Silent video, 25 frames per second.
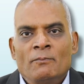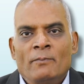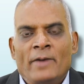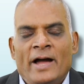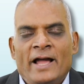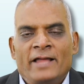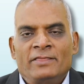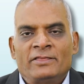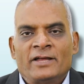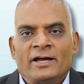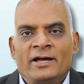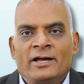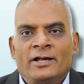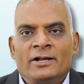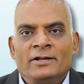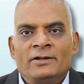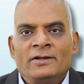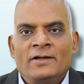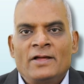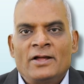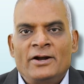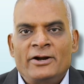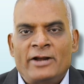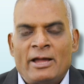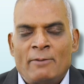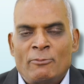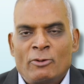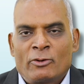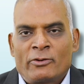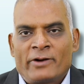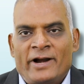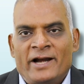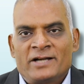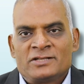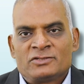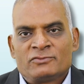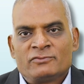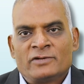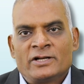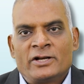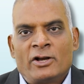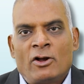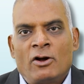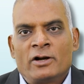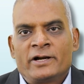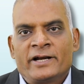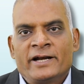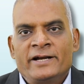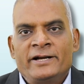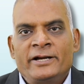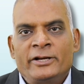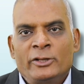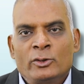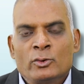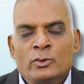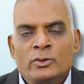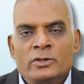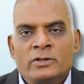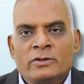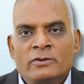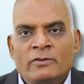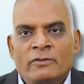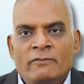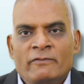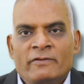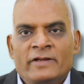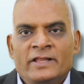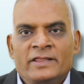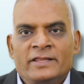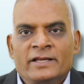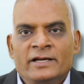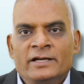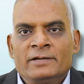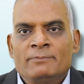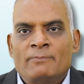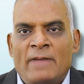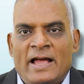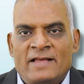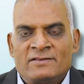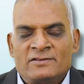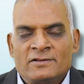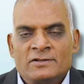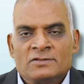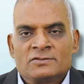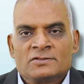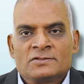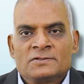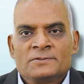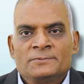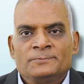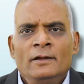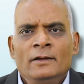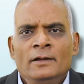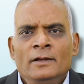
by the Democrats were not in tune with the masses.